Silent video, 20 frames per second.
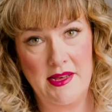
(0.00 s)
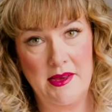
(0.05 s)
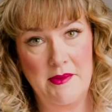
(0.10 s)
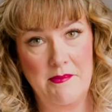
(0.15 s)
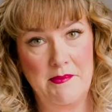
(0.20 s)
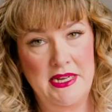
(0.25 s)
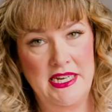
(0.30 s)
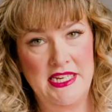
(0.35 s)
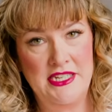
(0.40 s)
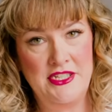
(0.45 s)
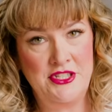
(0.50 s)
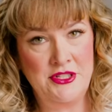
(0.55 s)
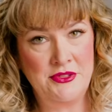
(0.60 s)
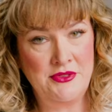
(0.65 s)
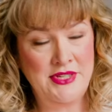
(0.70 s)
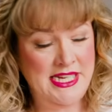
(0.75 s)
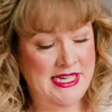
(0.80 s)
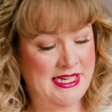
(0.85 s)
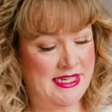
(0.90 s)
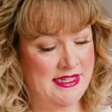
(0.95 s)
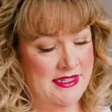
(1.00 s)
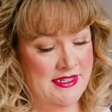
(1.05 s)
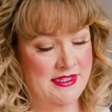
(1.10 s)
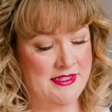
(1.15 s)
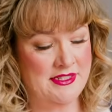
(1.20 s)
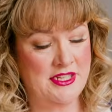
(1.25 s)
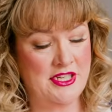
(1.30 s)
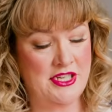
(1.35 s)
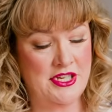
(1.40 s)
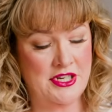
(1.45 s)
But I do need it to
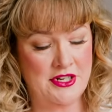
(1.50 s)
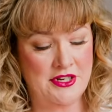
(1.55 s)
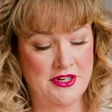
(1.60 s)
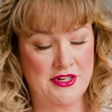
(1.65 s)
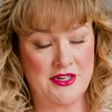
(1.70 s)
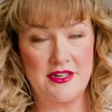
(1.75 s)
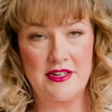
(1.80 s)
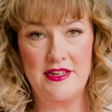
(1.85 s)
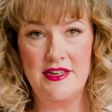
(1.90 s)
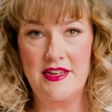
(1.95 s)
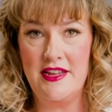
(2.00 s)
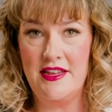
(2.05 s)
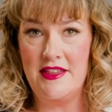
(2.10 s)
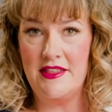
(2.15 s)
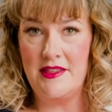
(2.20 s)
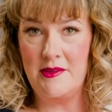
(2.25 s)
secure the